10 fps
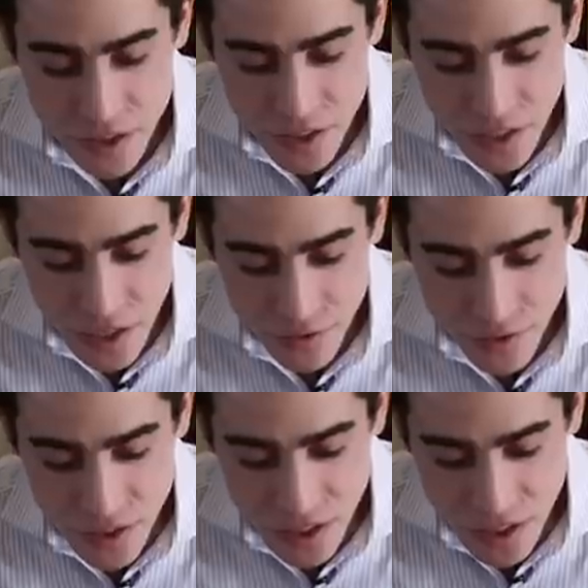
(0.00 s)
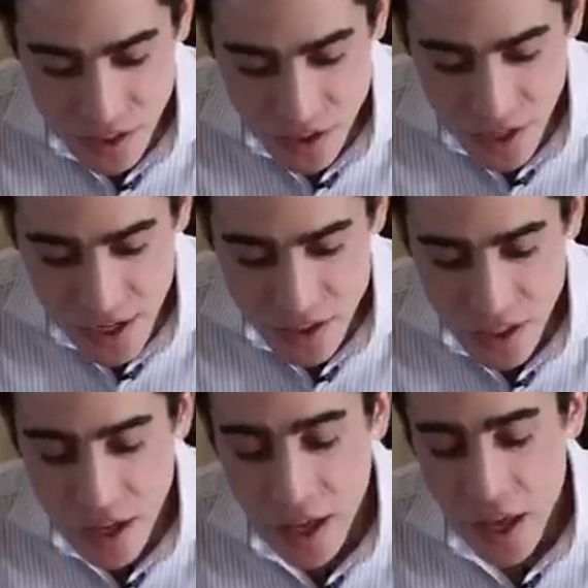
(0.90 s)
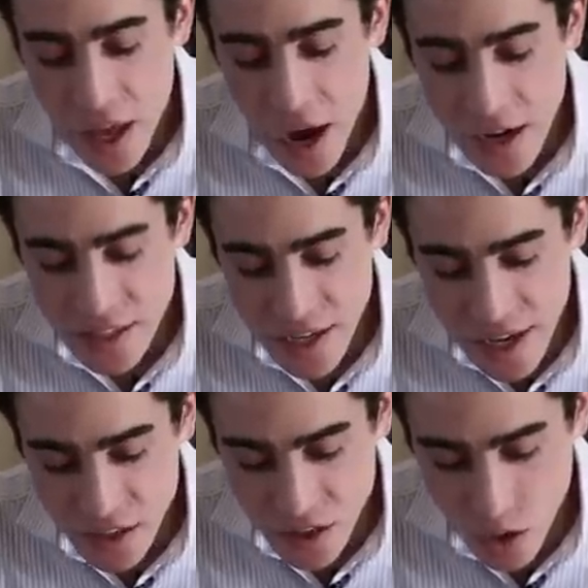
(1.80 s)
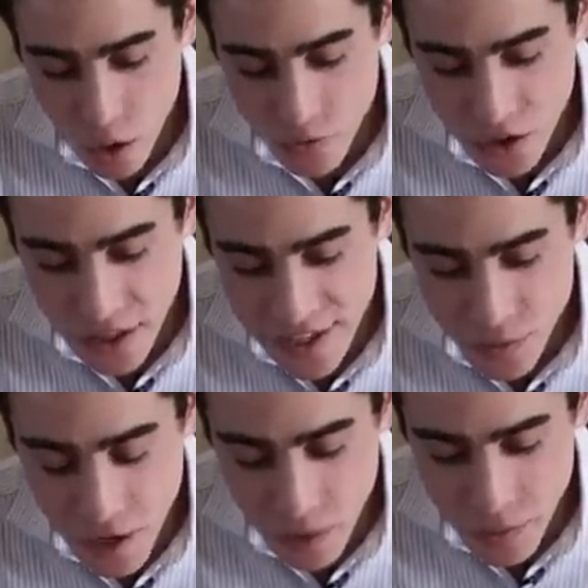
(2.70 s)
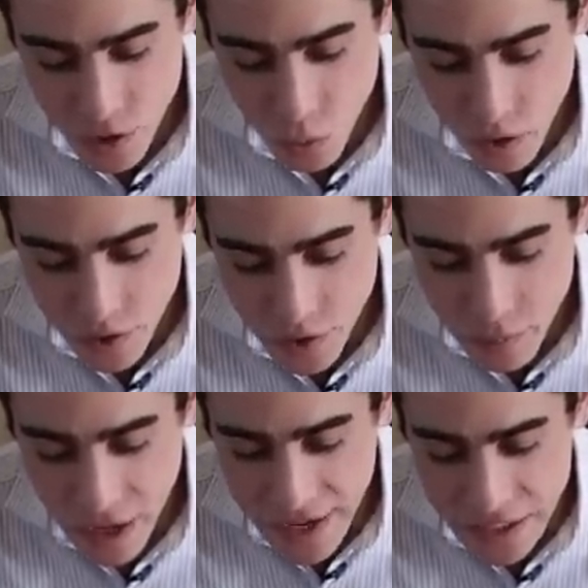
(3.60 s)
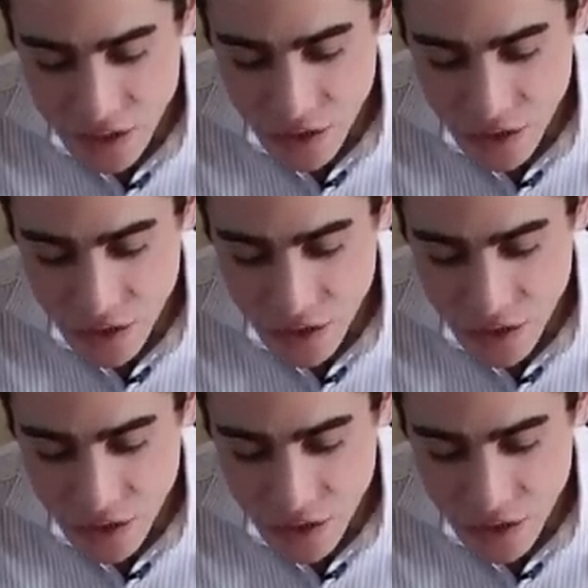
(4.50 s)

GFDDGH, how to test know if the glass bottle mineral water you're buying